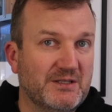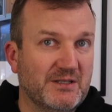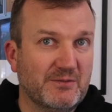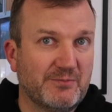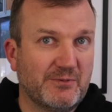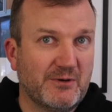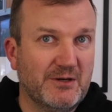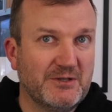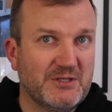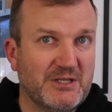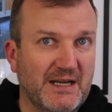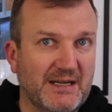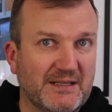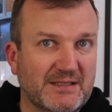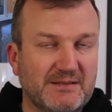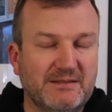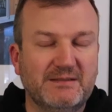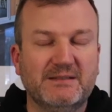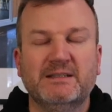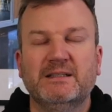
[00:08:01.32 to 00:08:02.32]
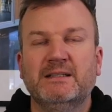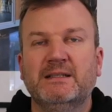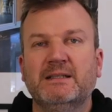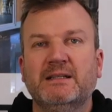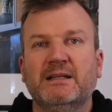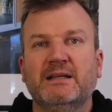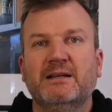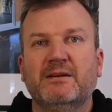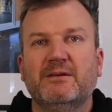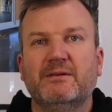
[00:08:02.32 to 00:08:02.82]
to the project.
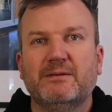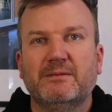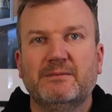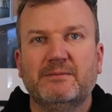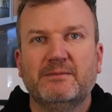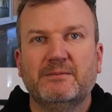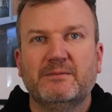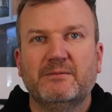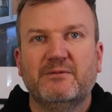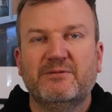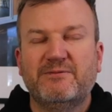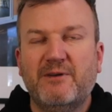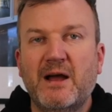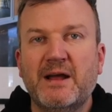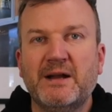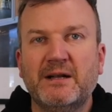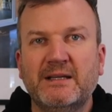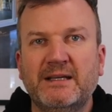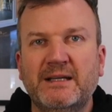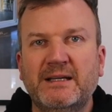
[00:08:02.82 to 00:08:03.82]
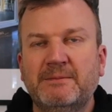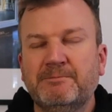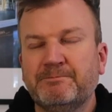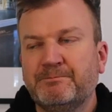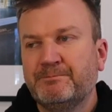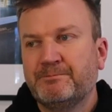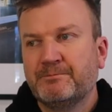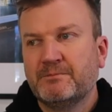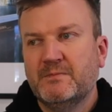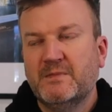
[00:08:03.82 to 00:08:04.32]
Finally,
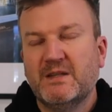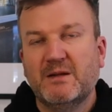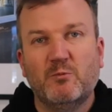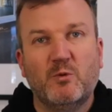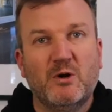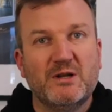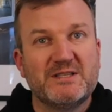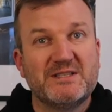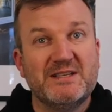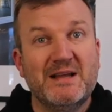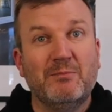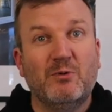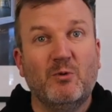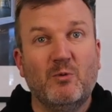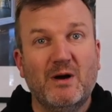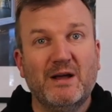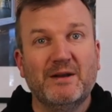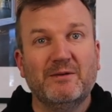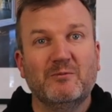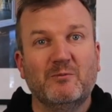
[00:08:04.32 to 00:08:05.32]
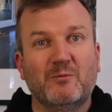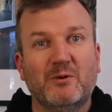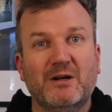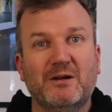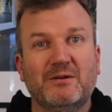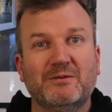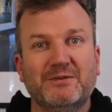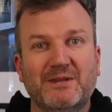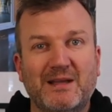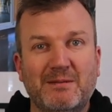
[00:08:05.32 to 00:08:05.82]
what's number 1?
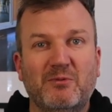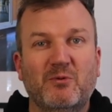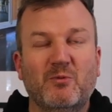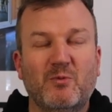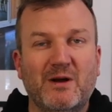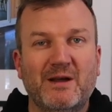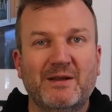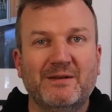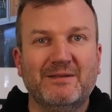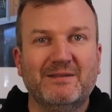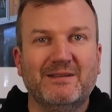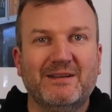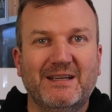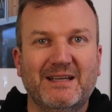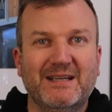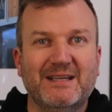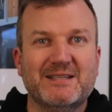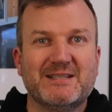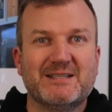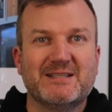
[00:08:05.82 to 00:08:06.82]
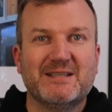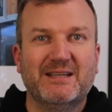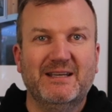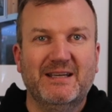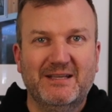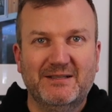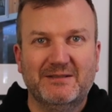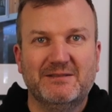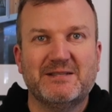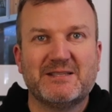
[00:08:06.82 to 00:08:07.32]
Well, number 1 is
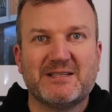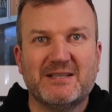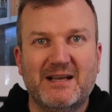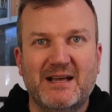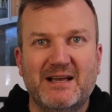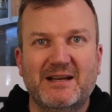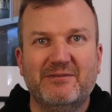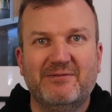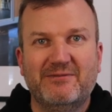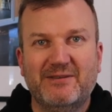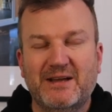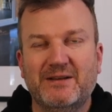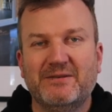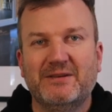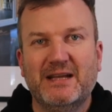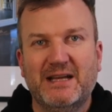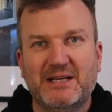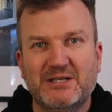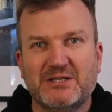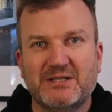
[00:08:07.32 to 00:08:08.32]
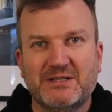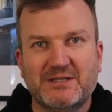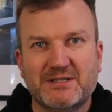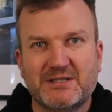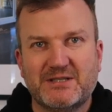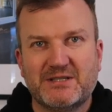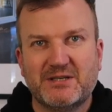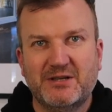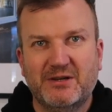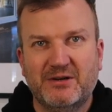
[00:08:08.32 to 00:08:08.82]
Hillside
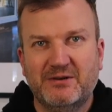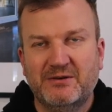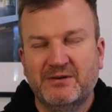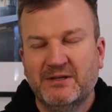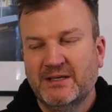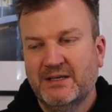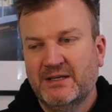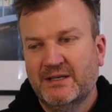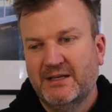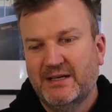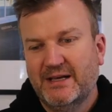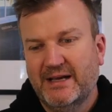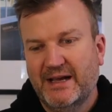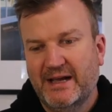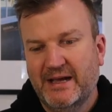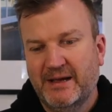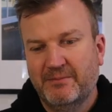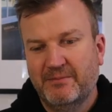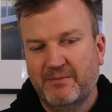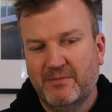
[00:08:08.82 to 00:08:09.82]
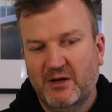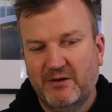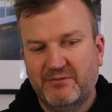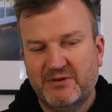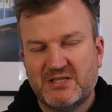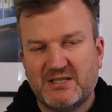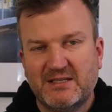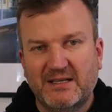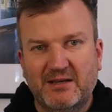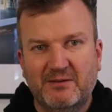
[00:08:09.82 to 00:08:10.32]
Foundations. So
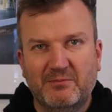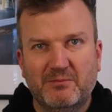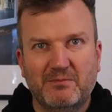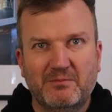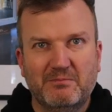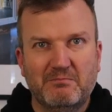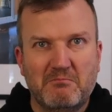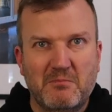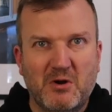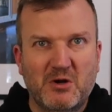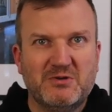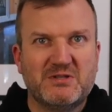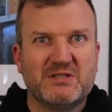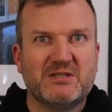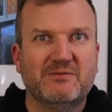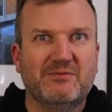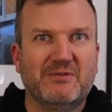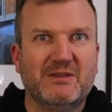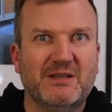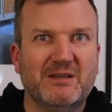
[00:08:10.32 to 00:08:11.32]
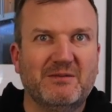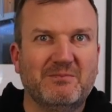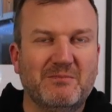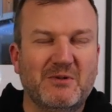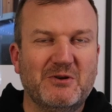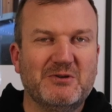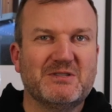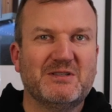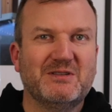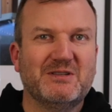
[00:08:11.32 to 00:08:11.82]
obviously most of
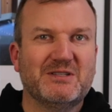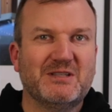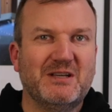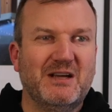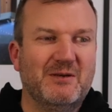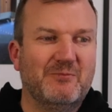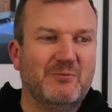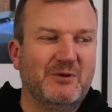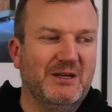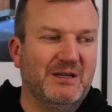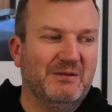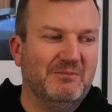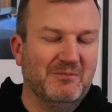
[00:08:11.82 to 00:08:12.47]
the time we